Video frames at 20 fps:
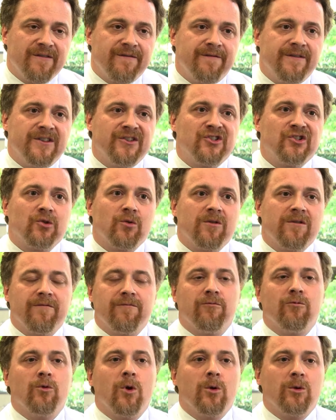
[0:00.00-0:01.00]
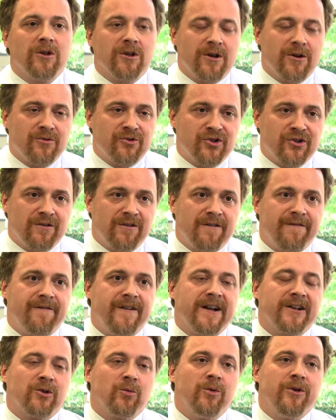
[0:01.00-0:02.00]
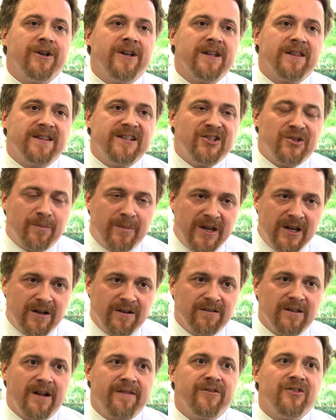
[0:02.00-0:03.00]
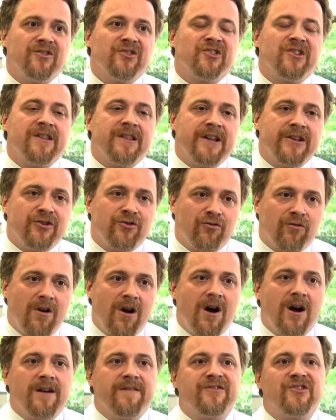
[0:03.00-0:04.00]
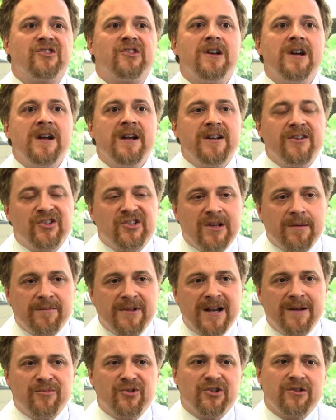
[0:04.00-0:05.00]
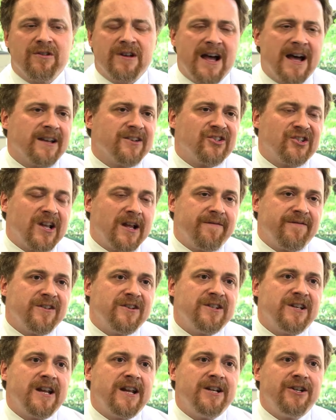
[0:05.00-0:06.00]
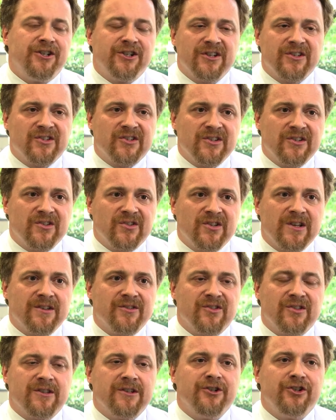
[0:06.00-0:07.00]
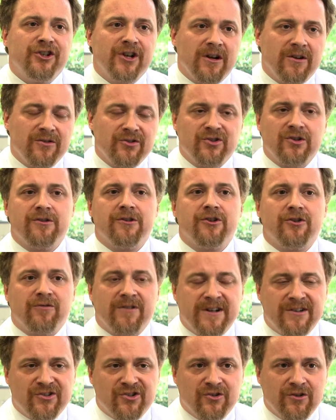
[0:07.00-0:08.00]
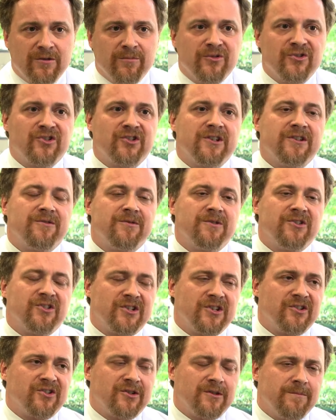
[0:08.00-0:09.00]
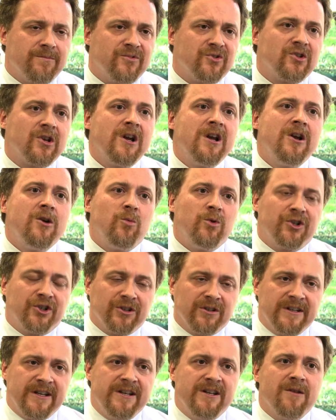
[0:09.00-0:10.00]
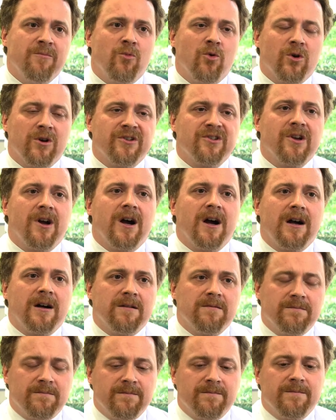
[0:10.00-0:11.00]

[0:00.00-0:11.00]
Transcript: a, this sort of roller coaster effect where you get these peak levels and then troughs. Sometimes they're not as advantageous as, as the gels or the transdermal sy systems, which lead to more uh,